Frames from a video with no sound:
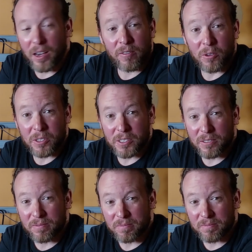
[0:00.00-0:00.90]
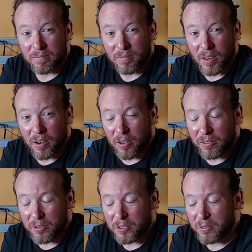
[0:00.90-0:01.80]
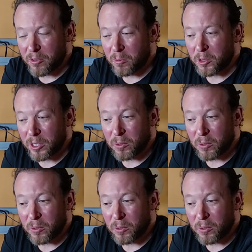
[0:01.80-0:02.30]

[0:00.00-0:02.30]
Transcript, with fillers: Hi viewers! First and foremost,